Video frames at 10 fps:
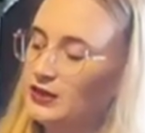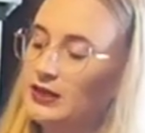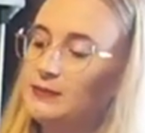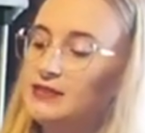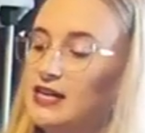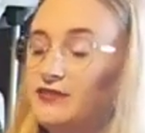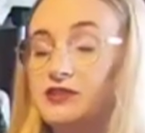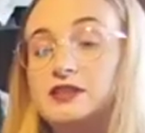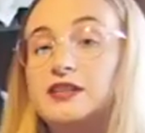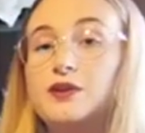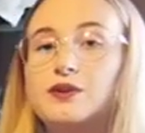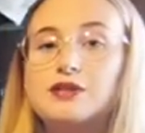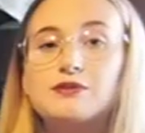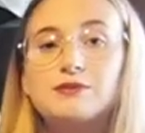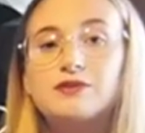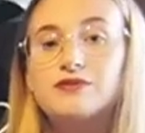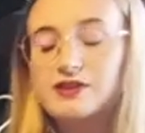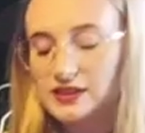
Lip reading: I'm definitely going to move with